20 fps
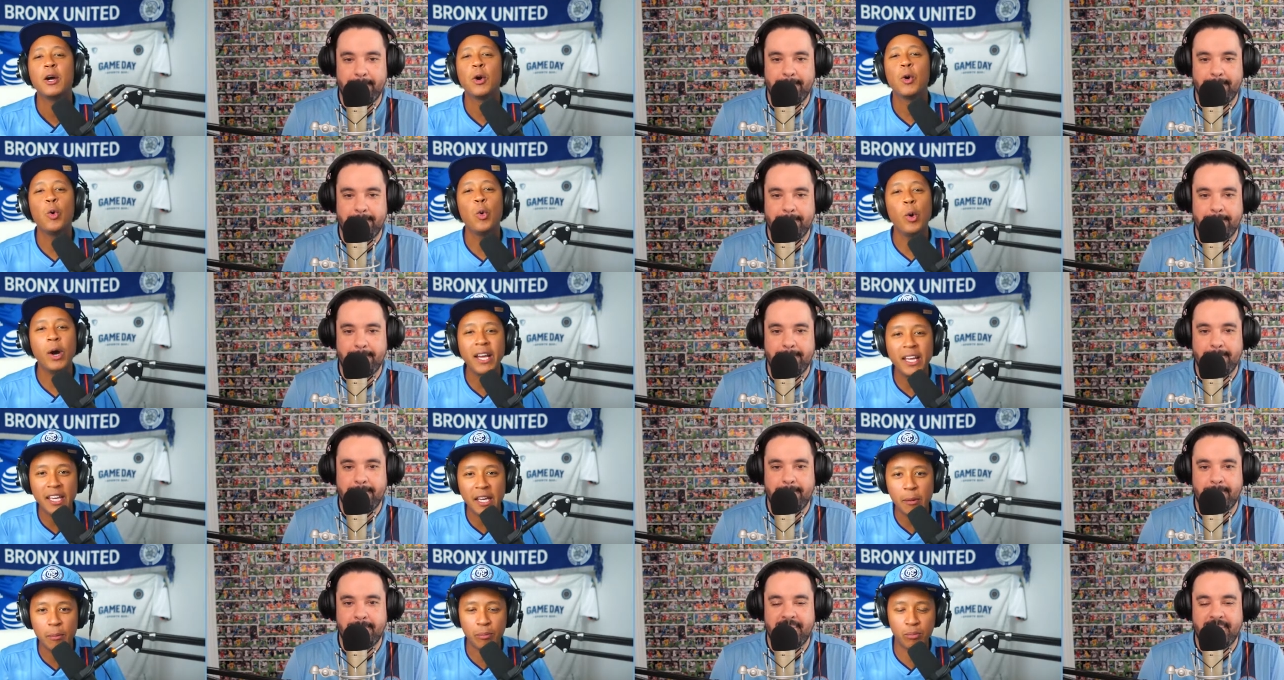Speaker 1: quite
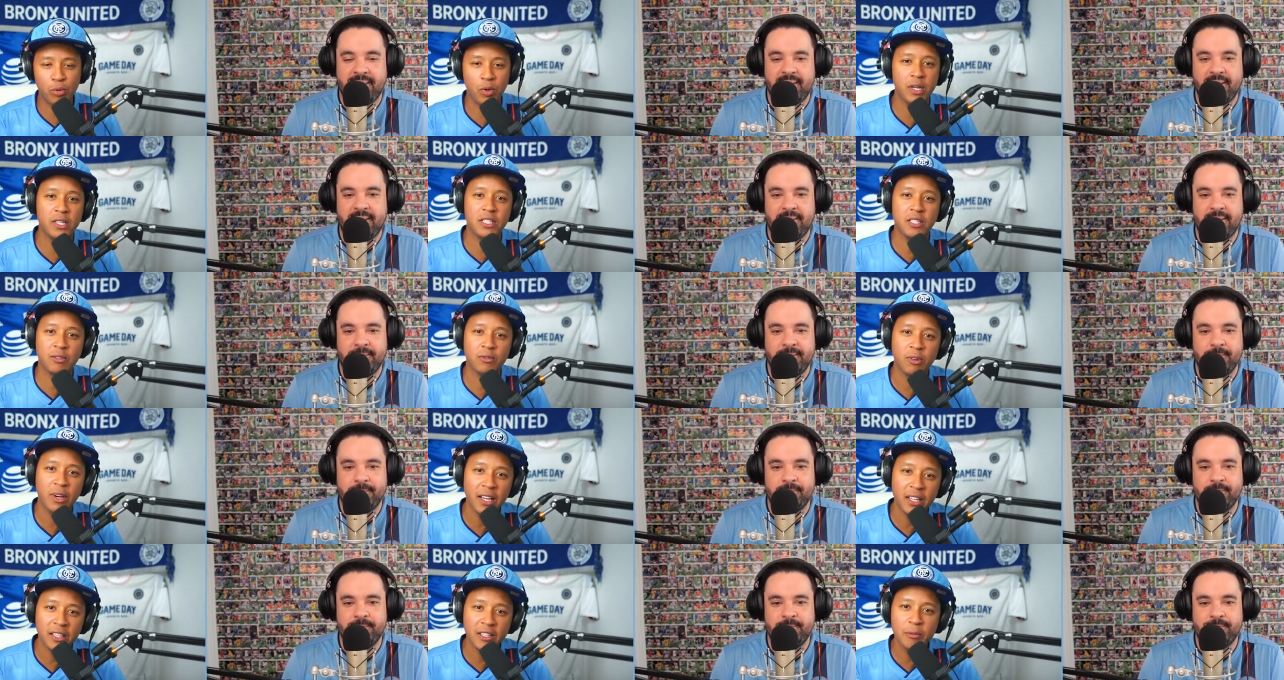impressive,
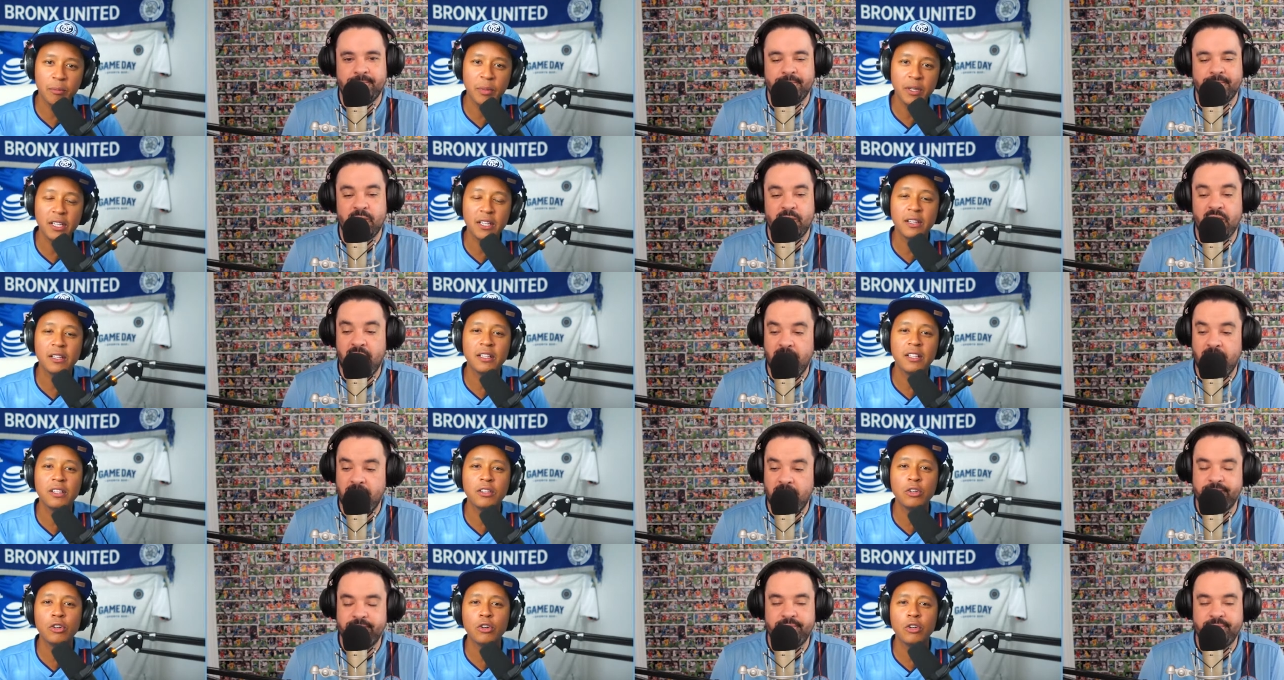right? They've been yep. a
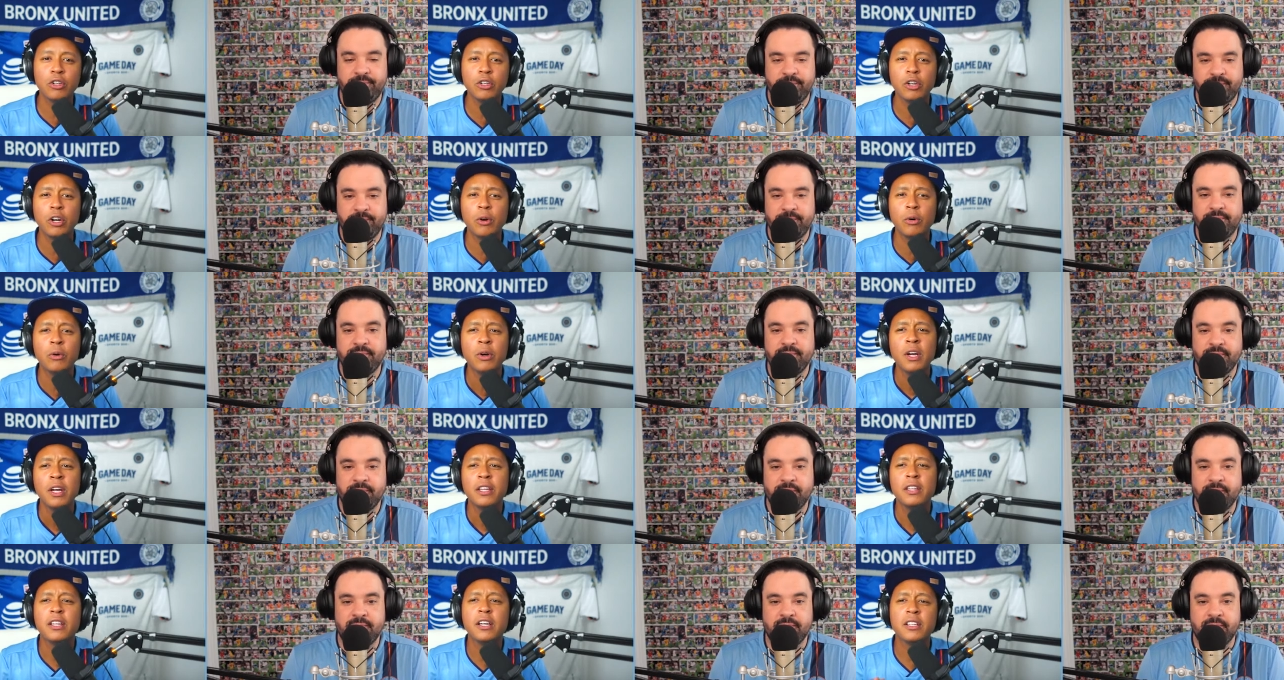little, you know,
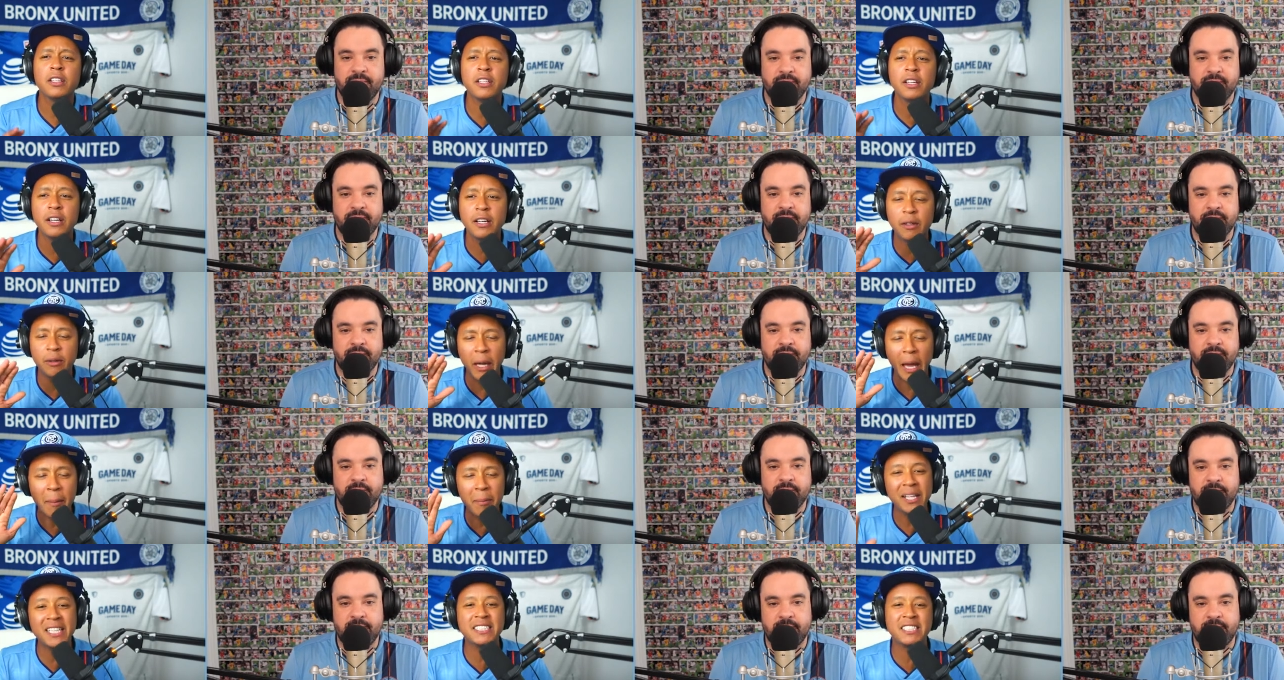the the
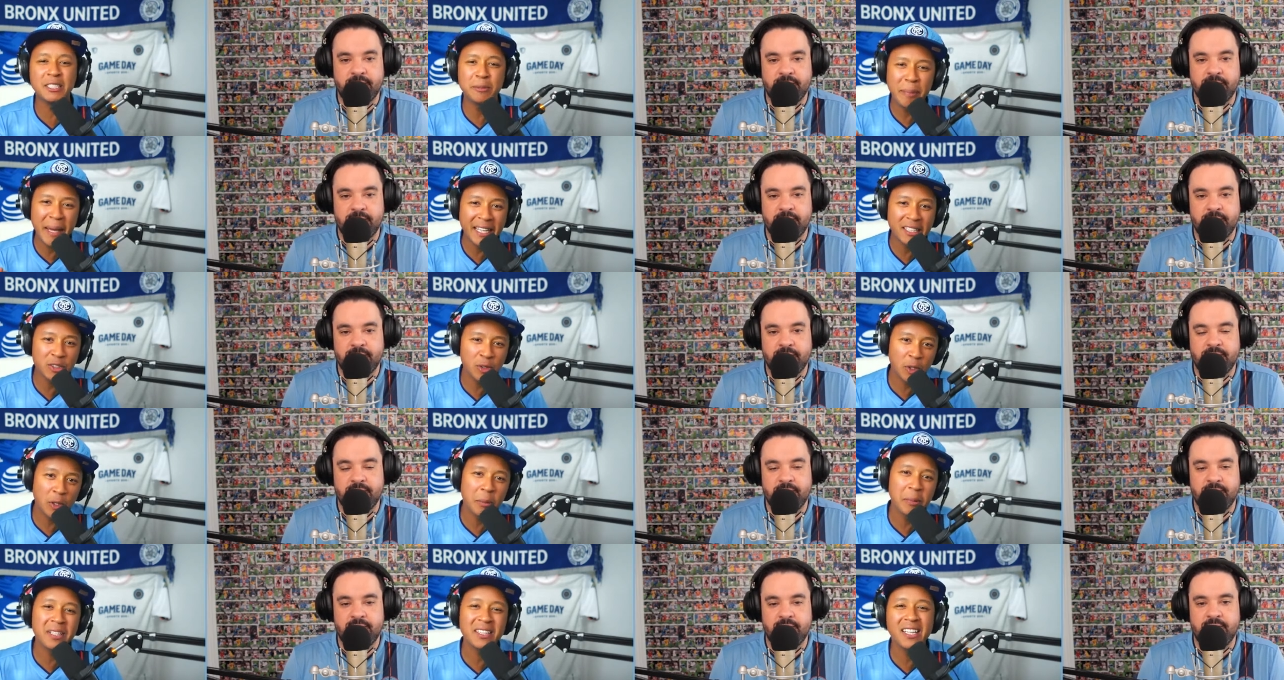MLS is back
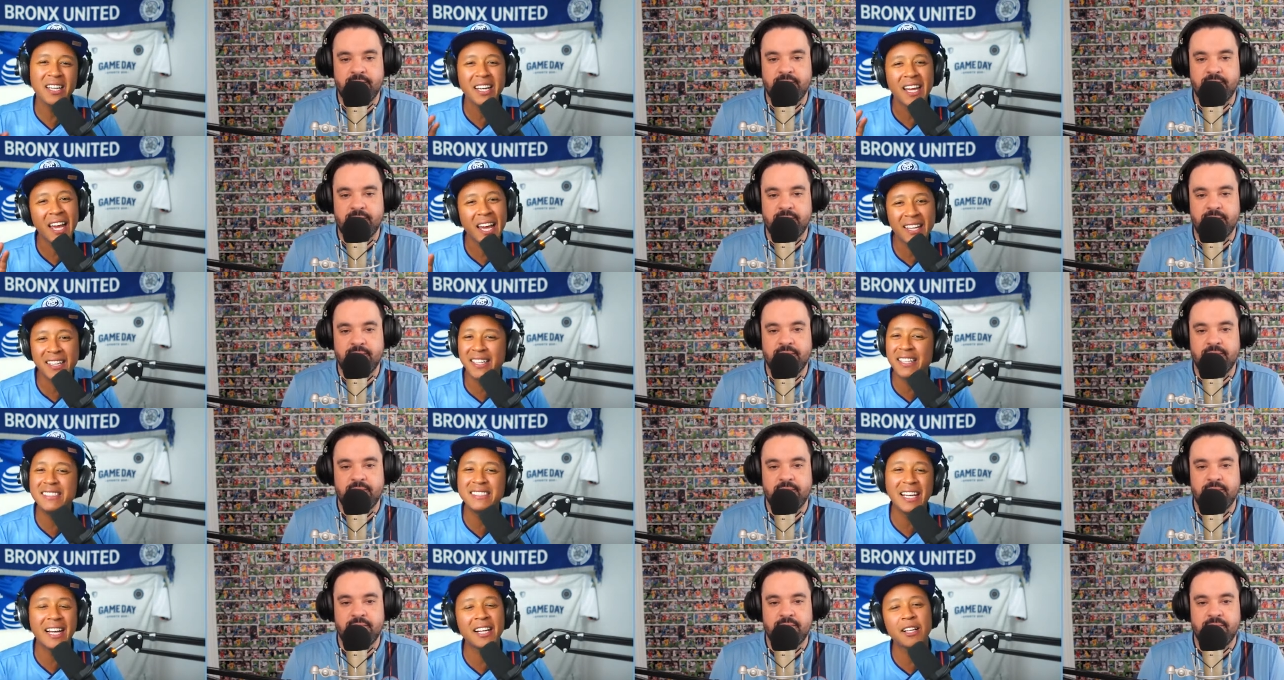tournament didn't end
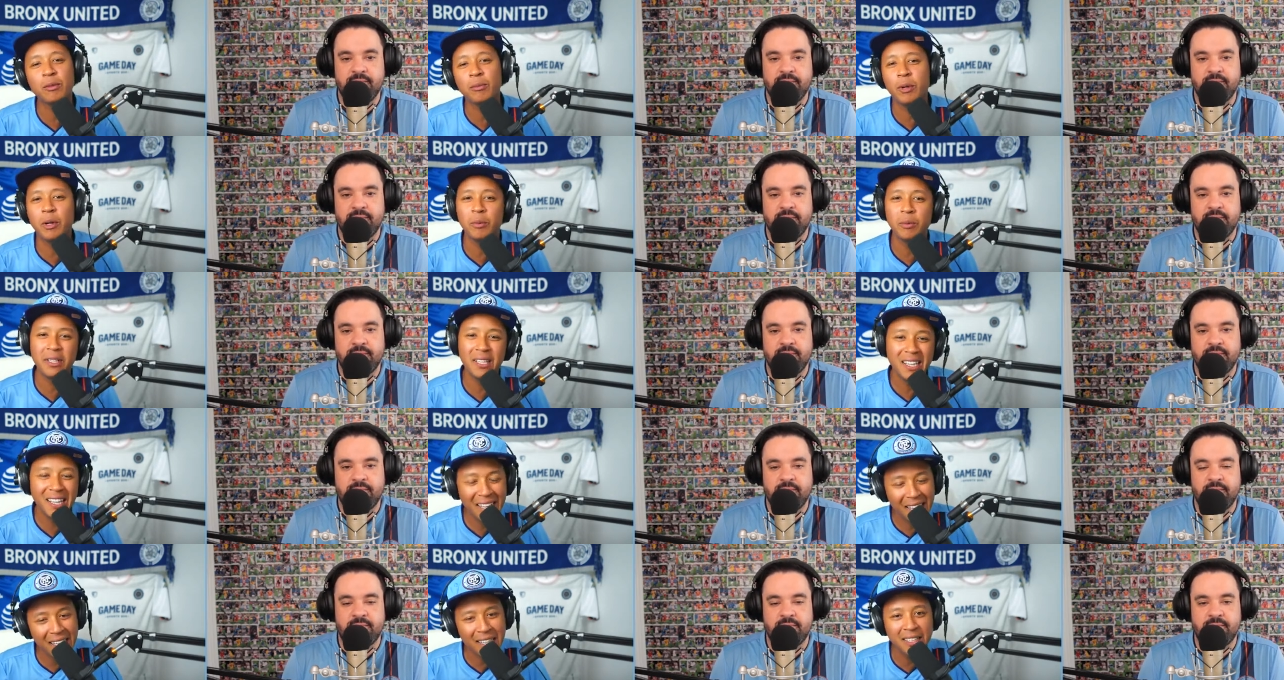exactly the way we
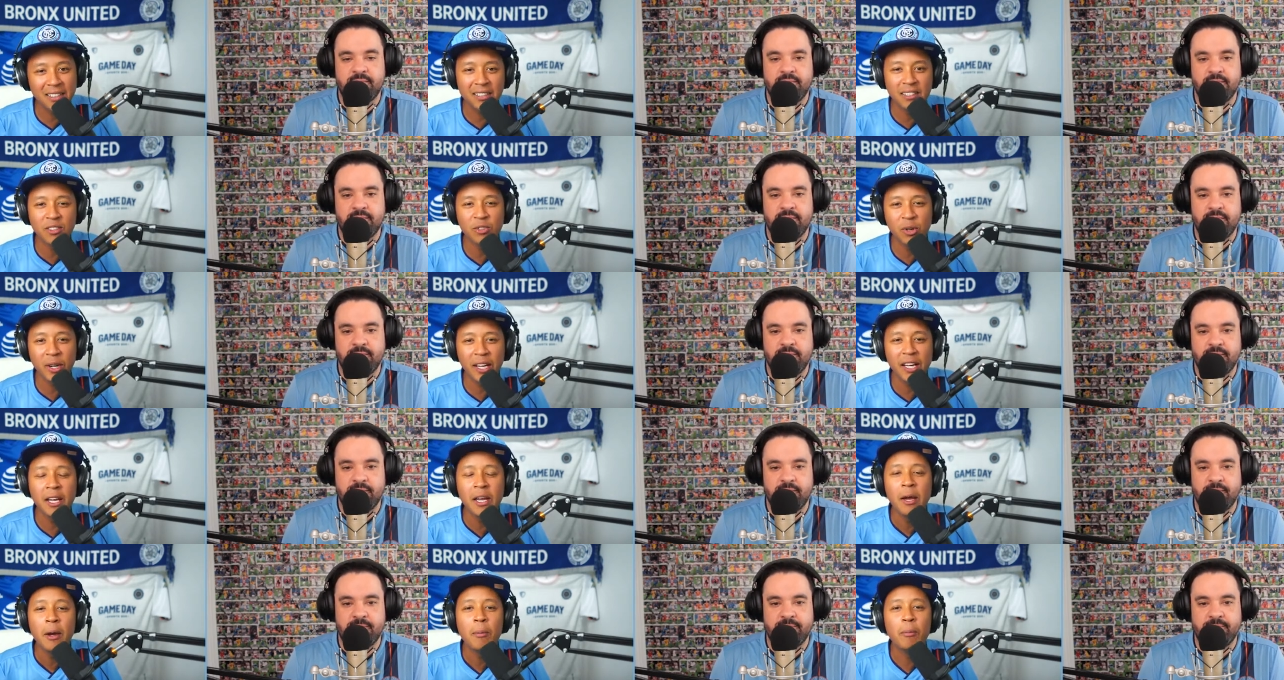liked, right?